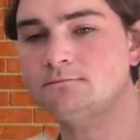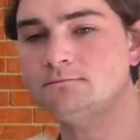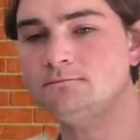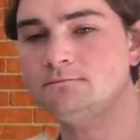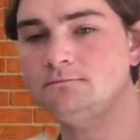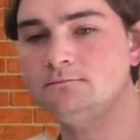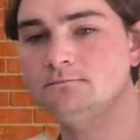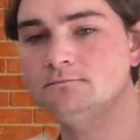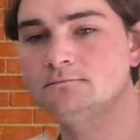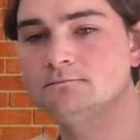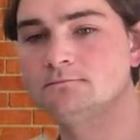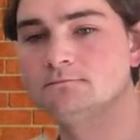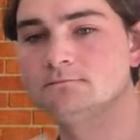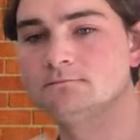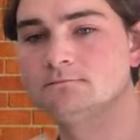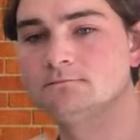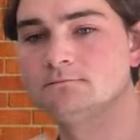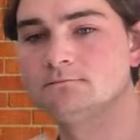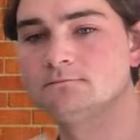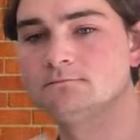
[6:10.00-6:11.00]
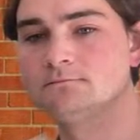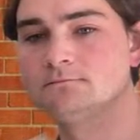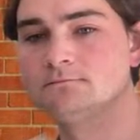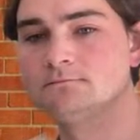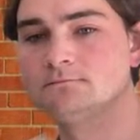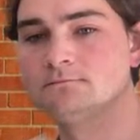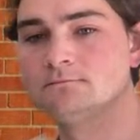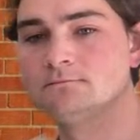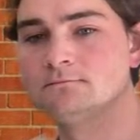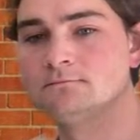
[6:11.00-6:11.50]

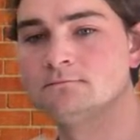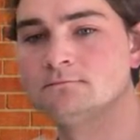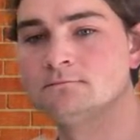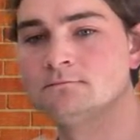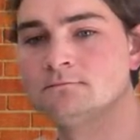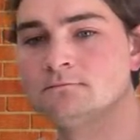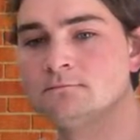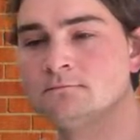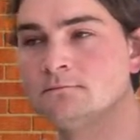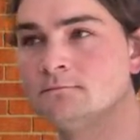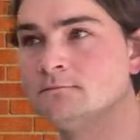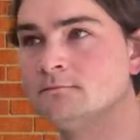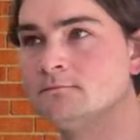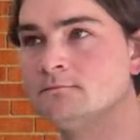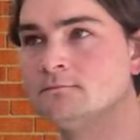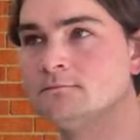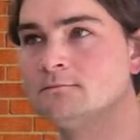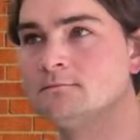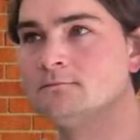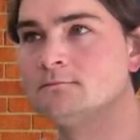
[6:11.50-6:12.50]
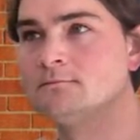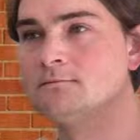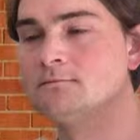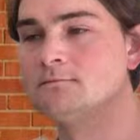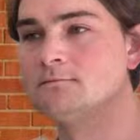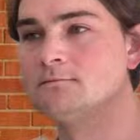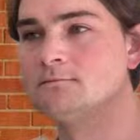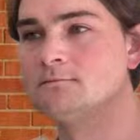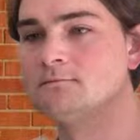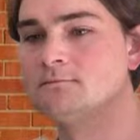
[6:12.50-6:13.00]

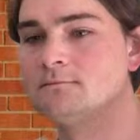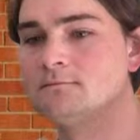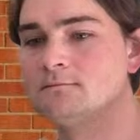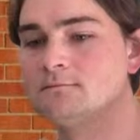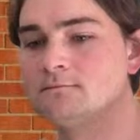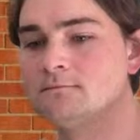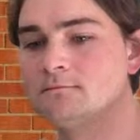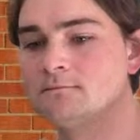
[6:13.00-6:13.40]
This person isn't speaking.